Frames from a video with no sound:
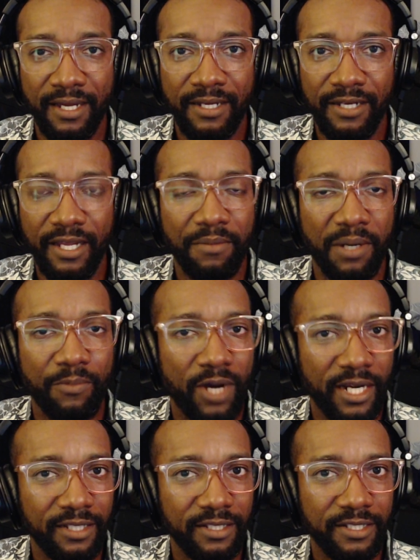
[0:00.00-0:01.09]
damn, I'm
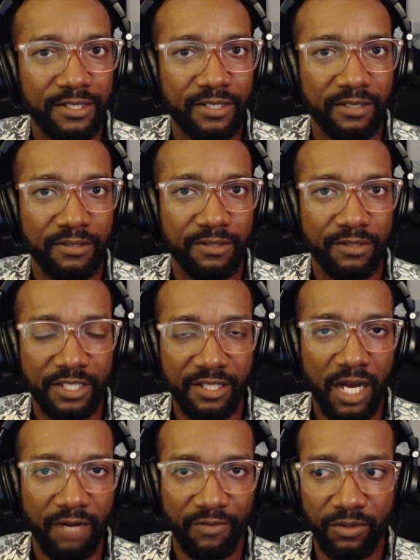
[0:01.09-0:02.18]
writing this
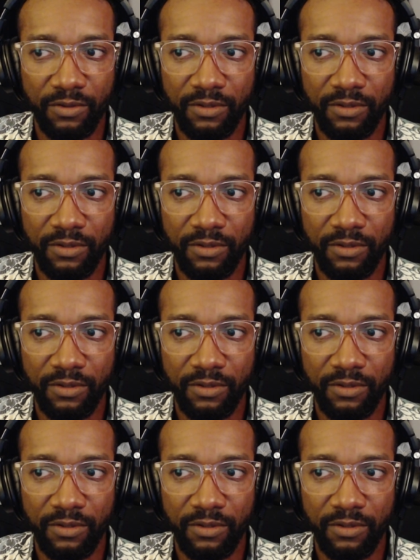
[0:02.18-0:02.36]
novel,